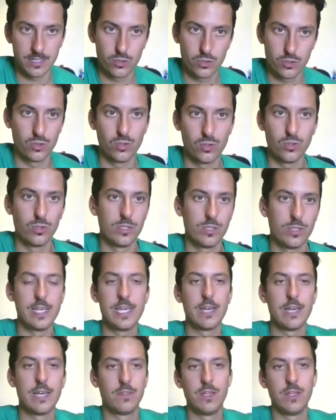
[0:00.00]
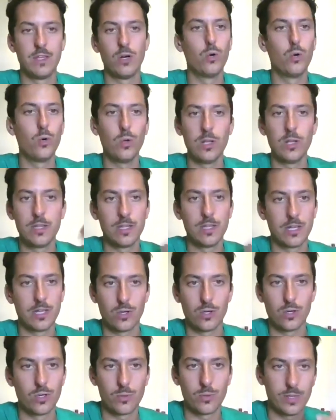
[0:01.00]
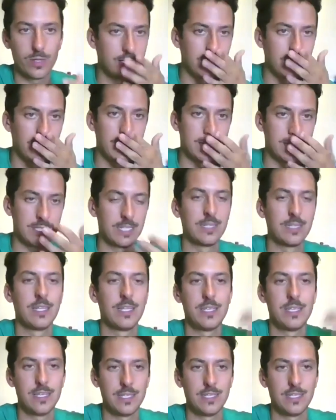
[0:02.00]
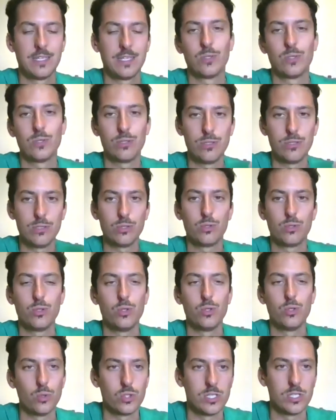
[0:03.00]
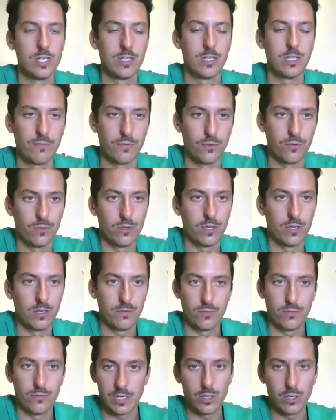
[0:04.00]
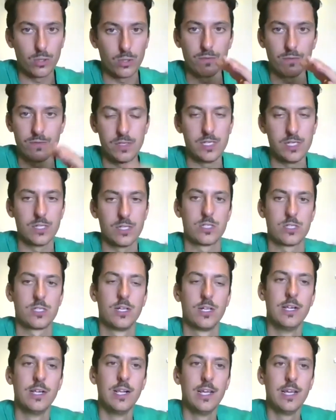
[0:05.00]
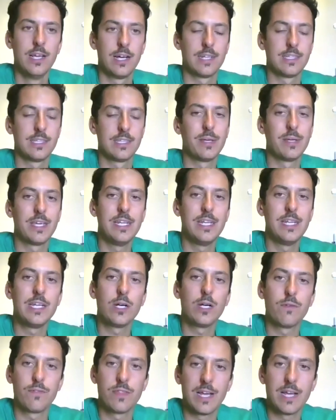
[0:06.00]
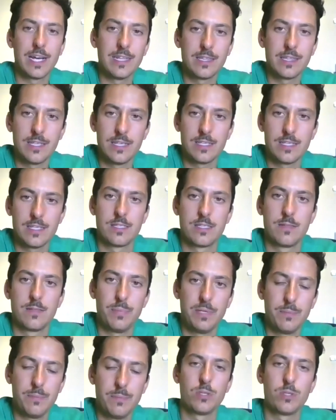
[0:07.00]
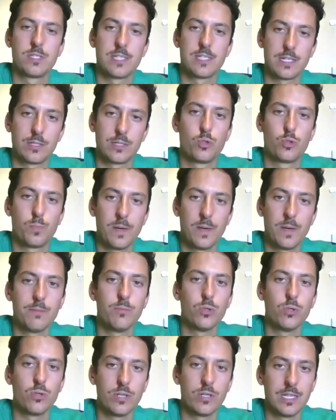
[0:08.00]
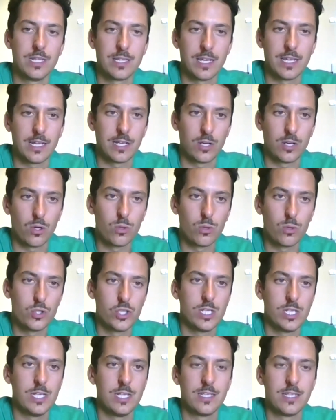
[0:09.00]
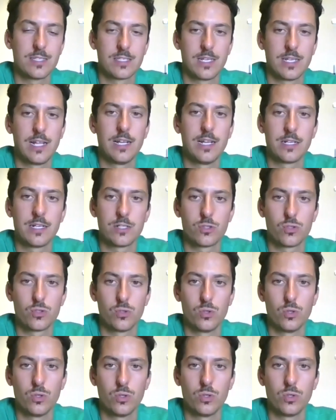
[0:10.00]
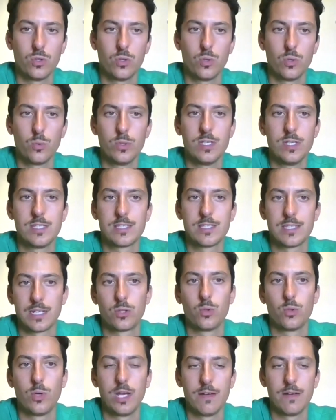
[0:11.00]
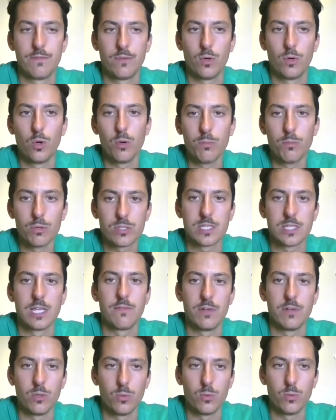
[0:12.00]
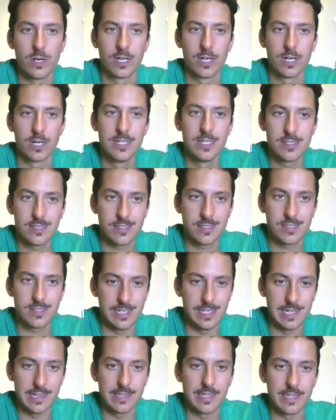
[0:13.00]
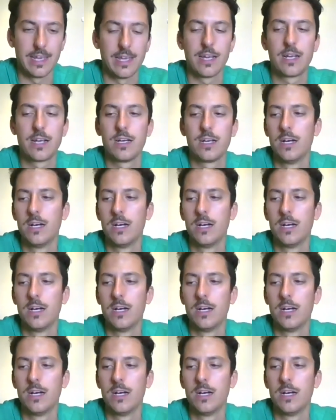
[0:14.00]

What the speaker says: So they have the old concrete tanks and they continue to use it for a lot of years. At the beginning of 90s, people start to spend more in technology in the cellar. So we start to have almost everywhere steel tank.